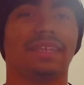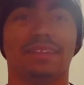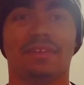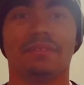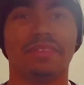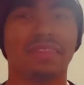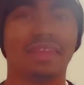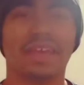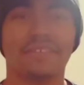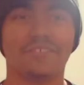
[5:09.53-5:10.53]
get done with
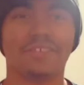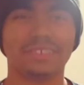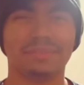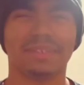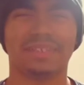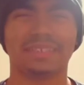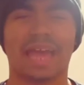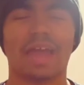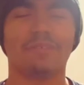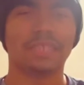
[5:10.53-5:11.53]
it at first because
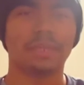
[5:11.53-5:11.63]
I